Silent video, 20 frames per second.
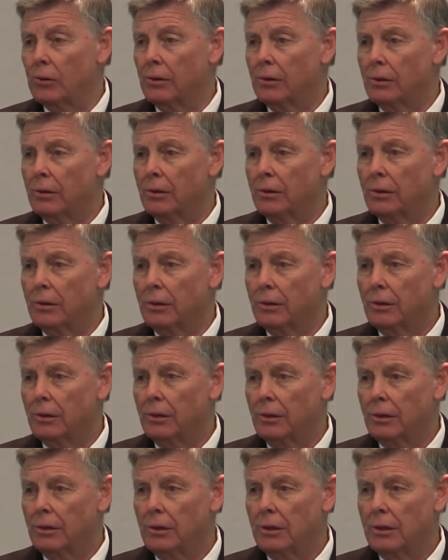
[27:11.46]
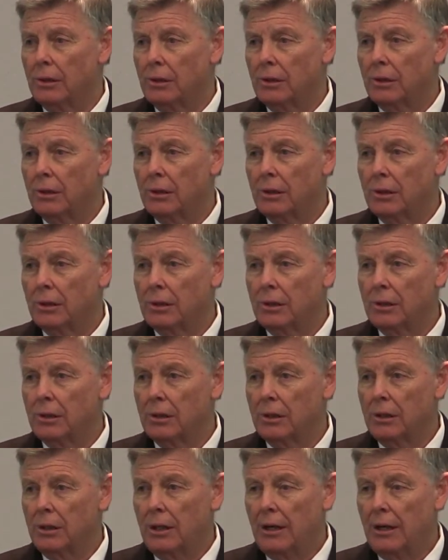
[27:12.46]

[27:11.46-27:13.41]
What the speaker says: (no one is talking)